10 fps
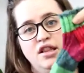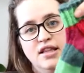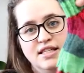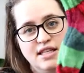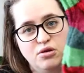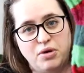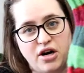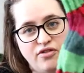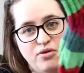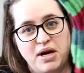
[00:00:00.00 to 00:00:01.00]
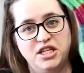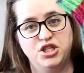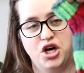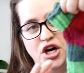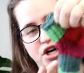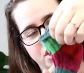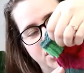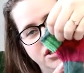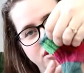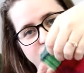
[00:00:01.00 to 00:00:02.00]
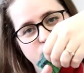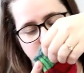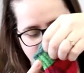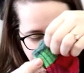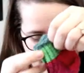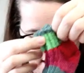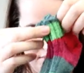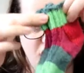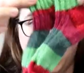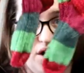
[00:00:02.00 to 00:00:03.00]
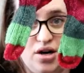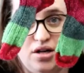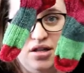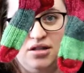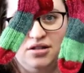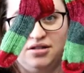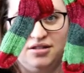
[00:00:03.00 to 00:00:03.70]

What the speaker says: this little pair for my daughter using the same yarn.